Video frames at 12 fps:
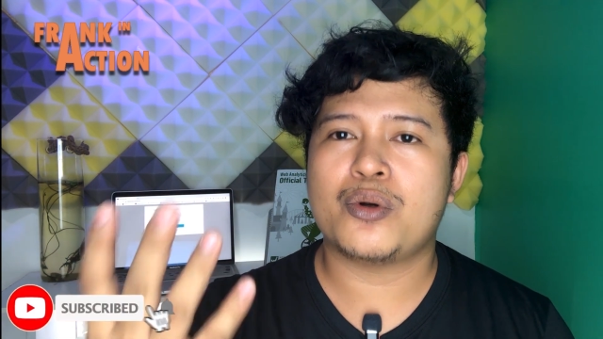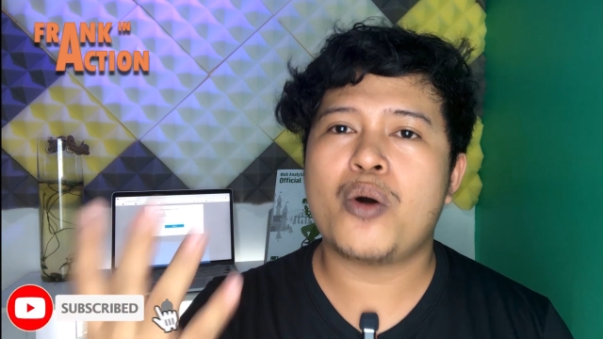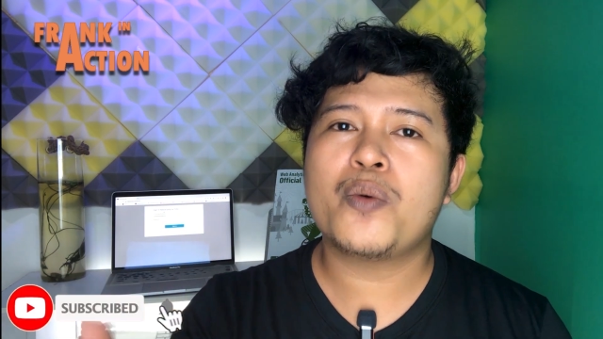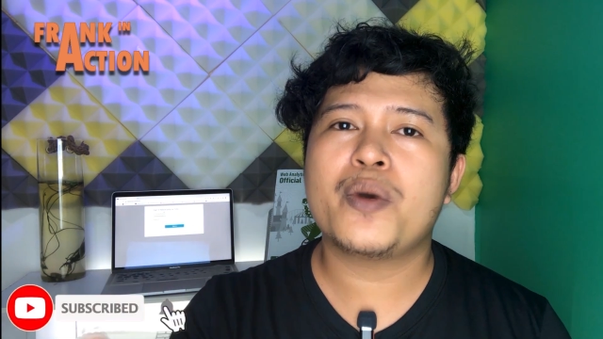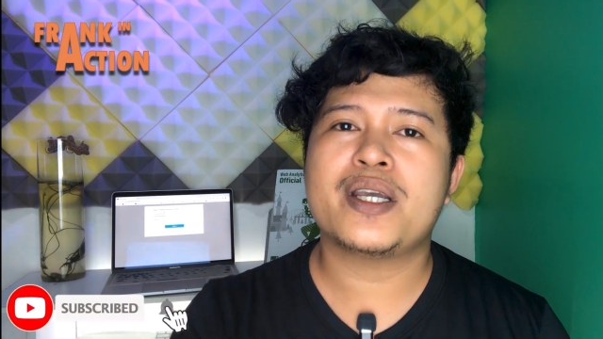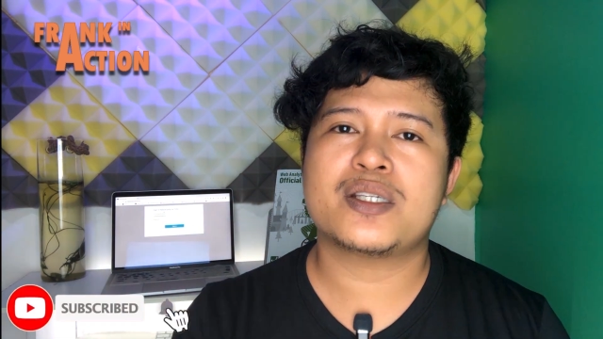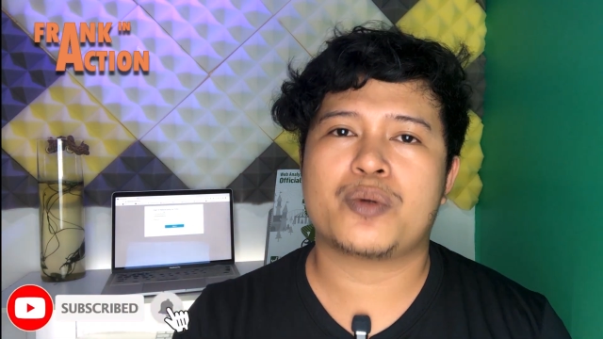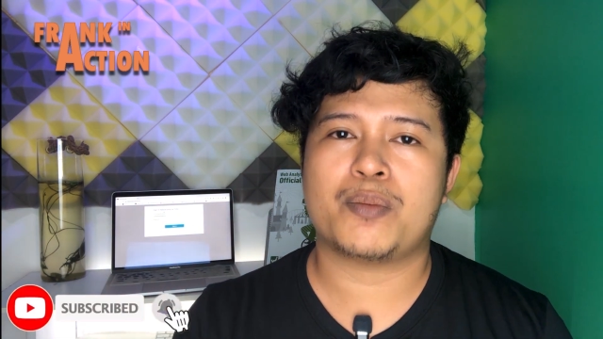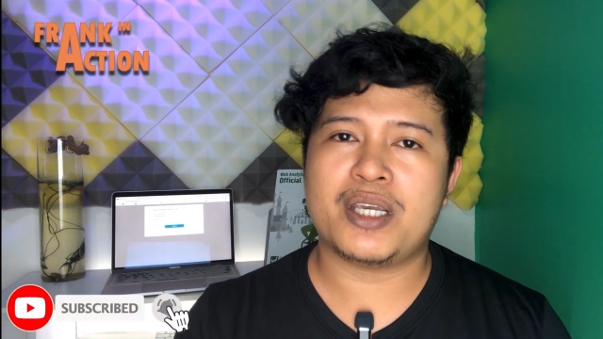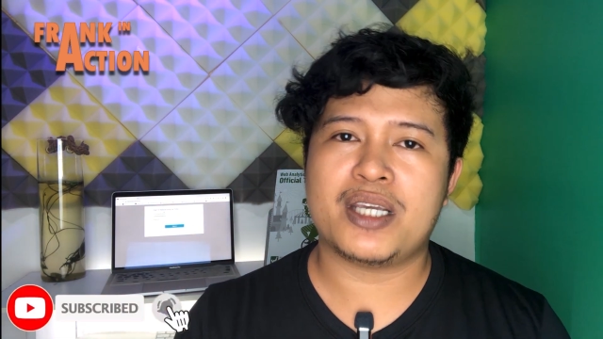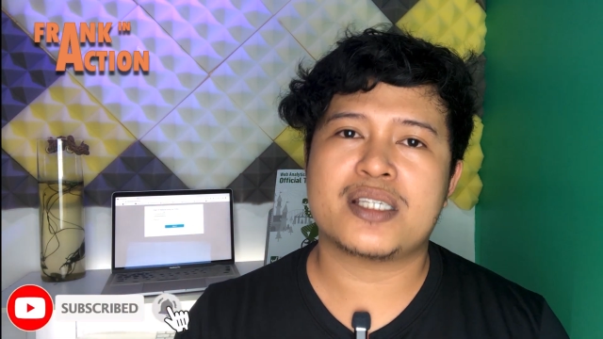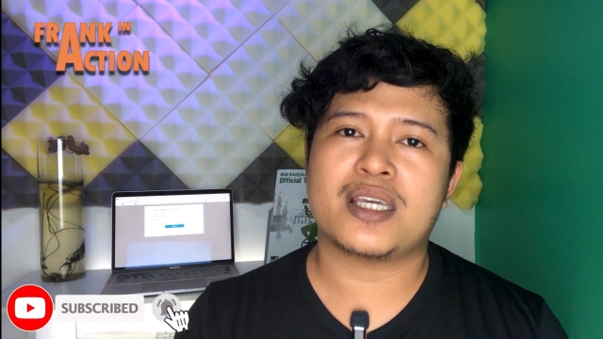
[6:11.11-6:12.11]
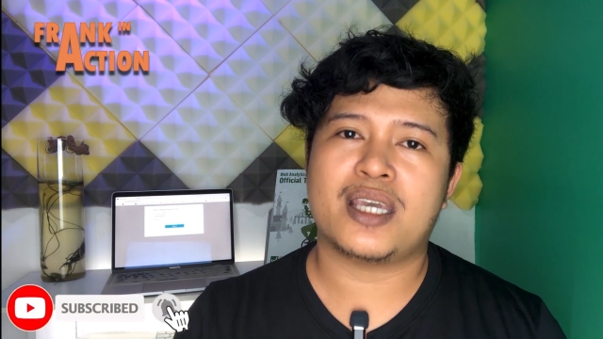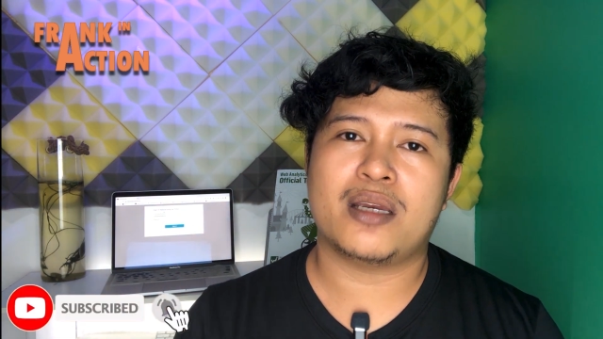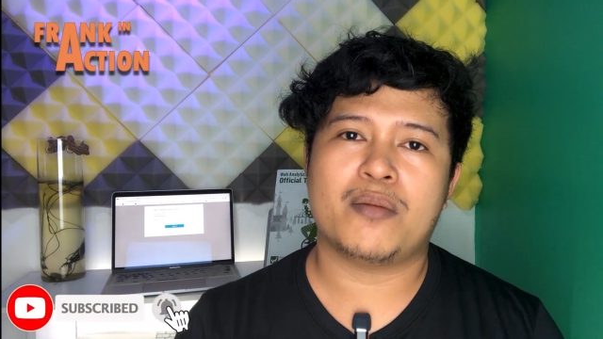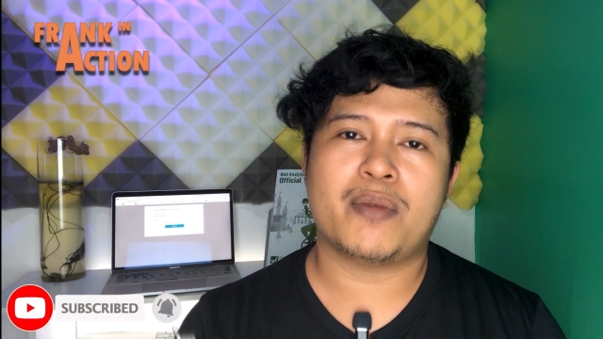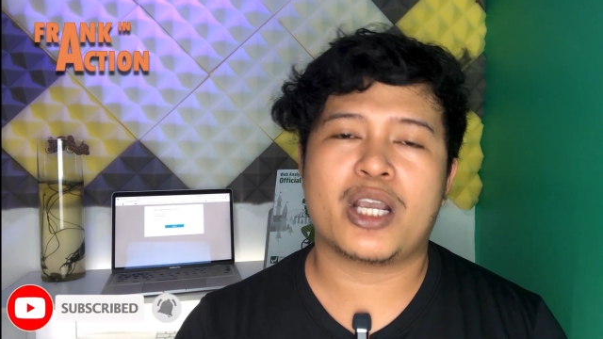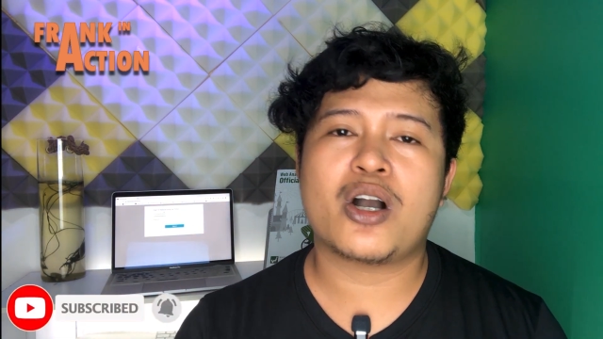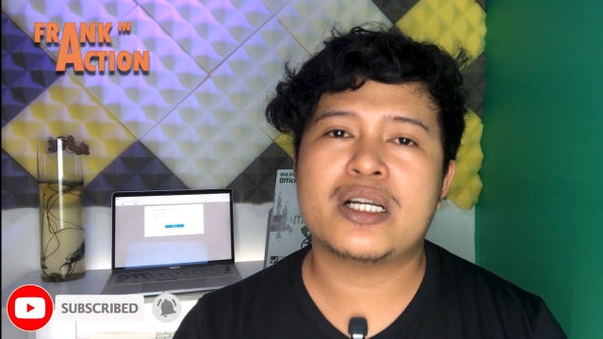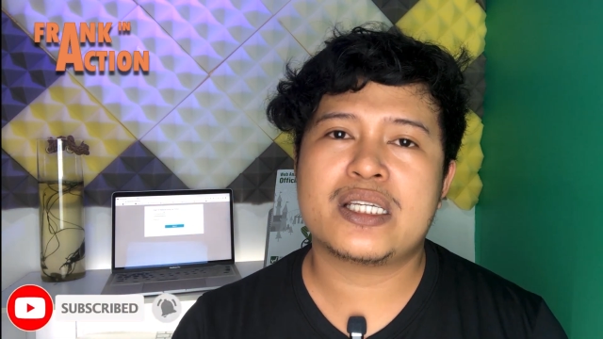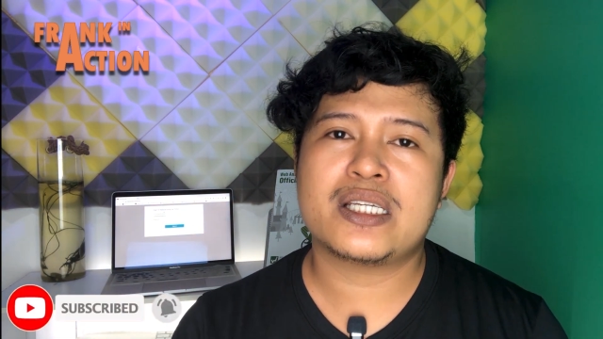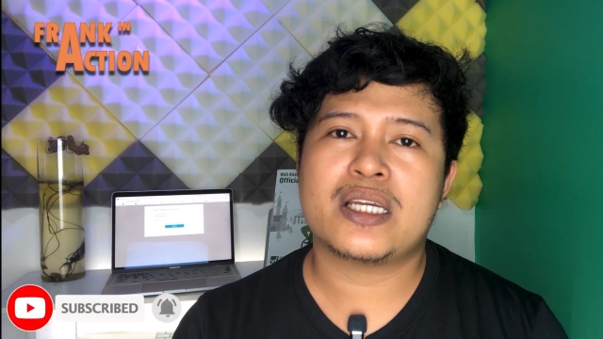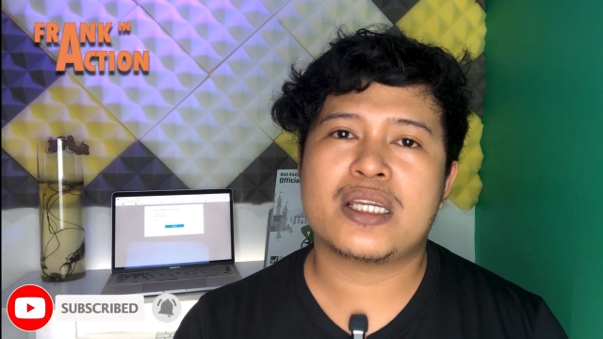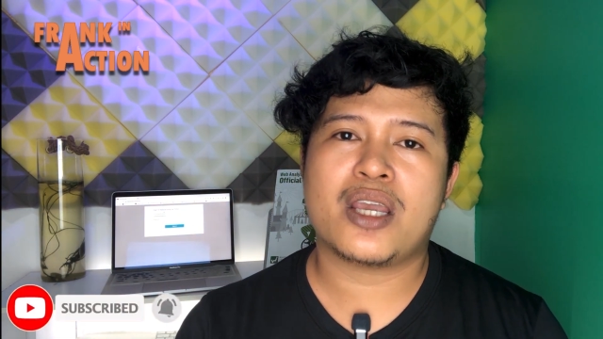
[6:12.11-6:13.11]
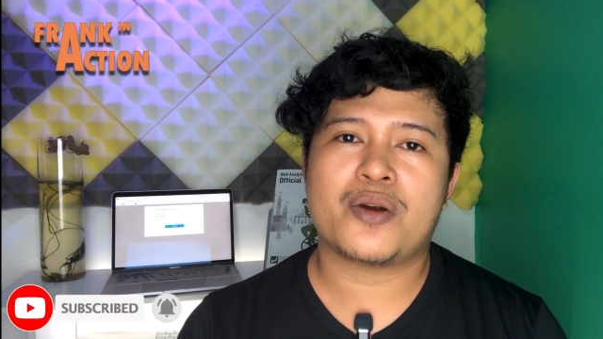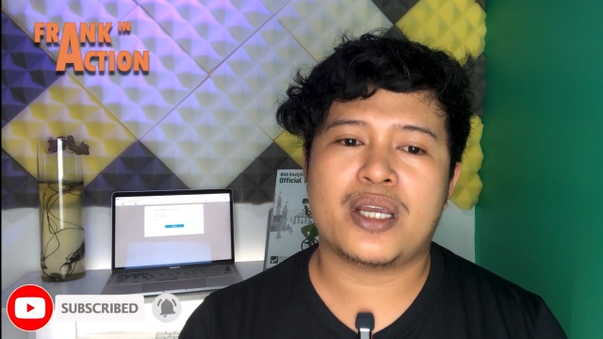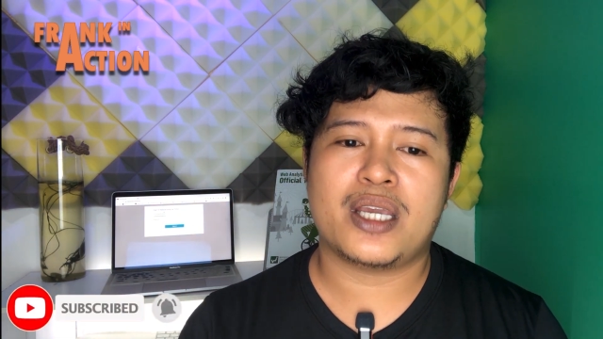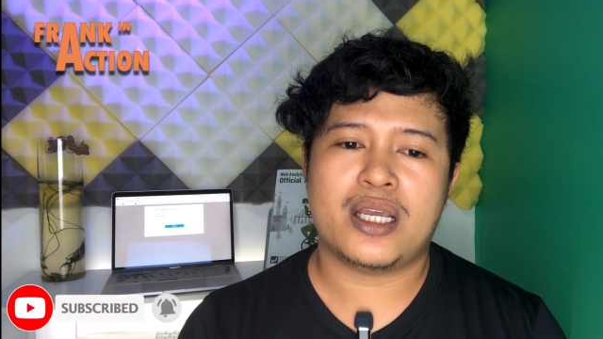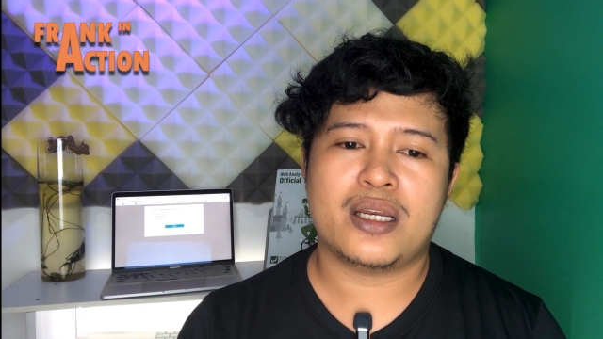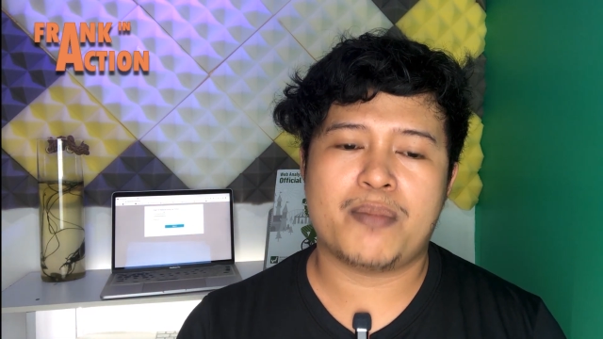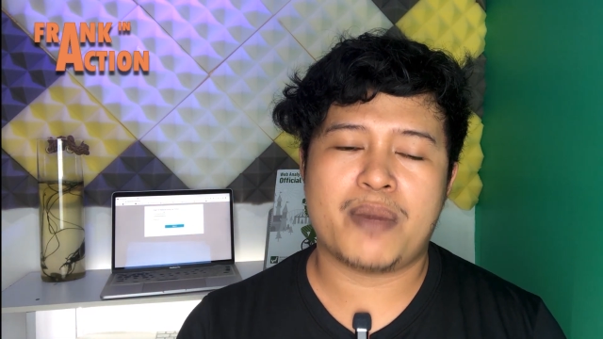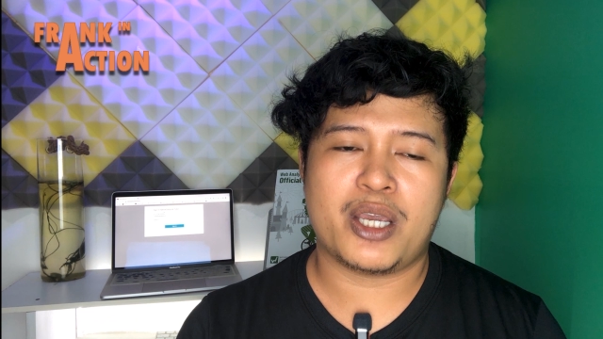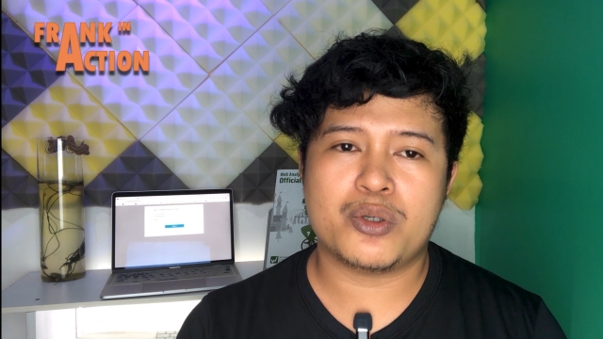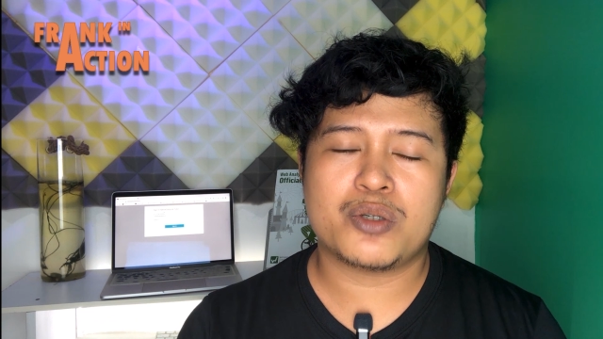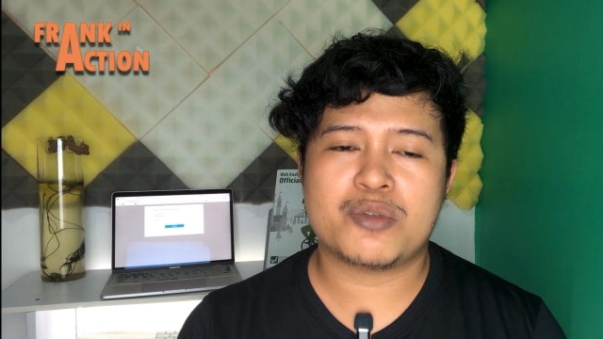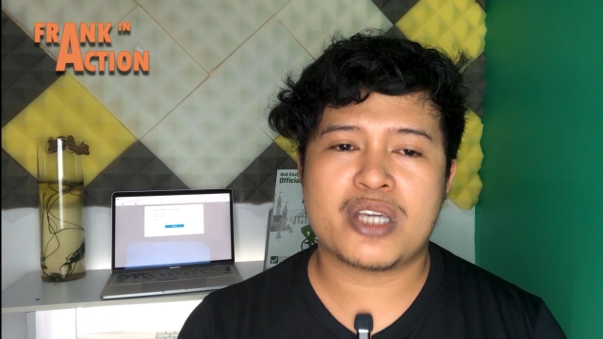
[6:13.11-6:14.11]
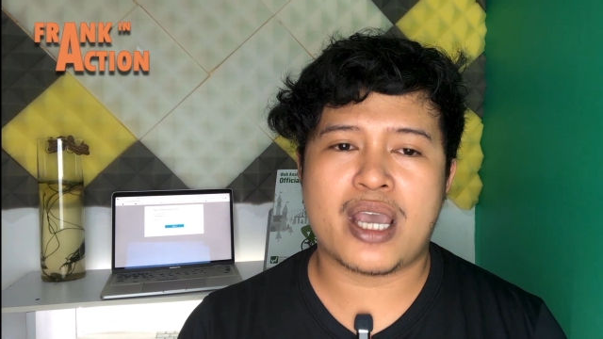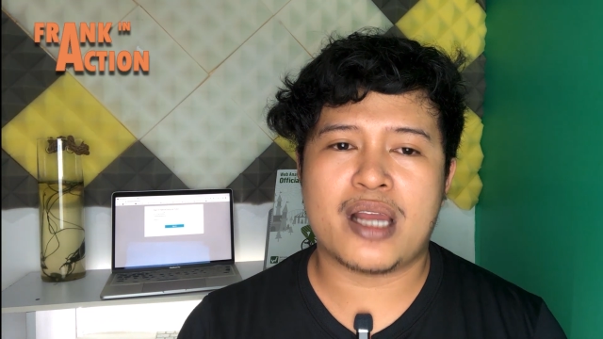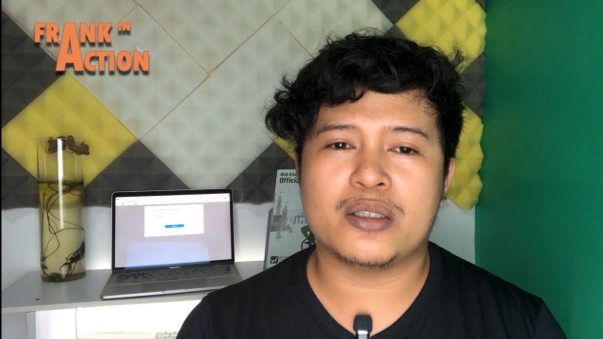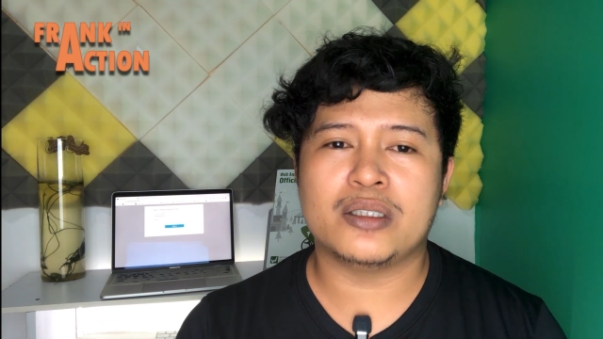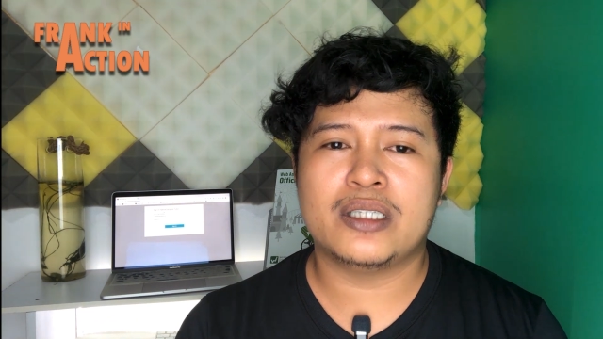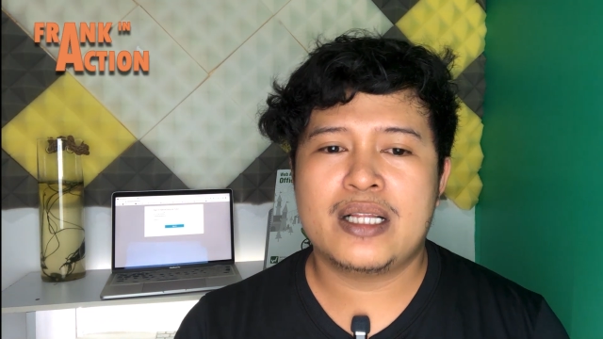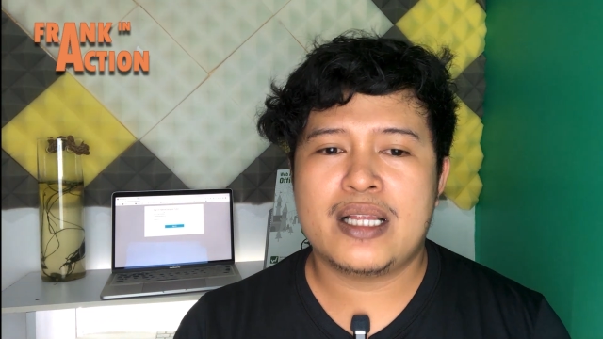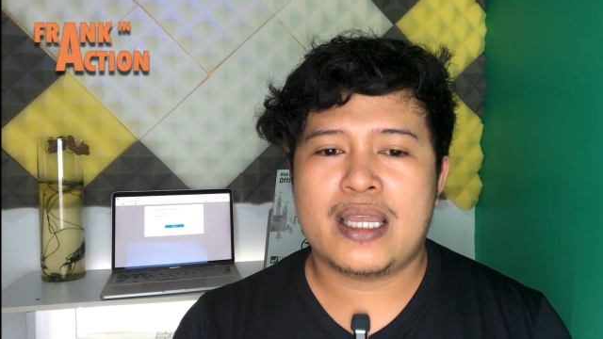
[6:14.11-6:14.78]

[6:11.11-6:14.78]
always repeat in my content here in my YouTube channel,